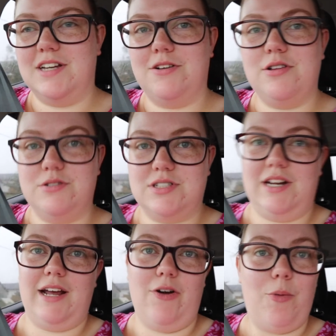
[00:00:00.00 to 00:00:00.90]
said close
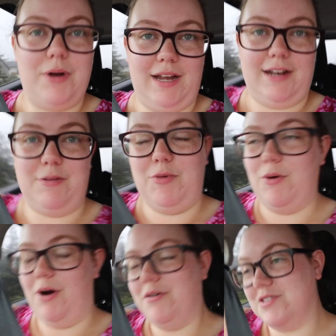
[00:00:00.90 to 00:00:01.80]
today, open again
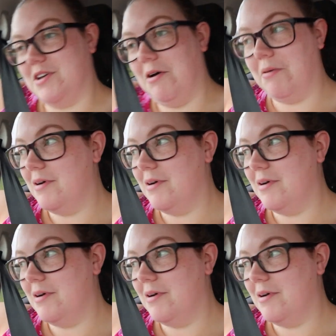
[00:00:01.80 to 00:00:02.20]
tomorrow, so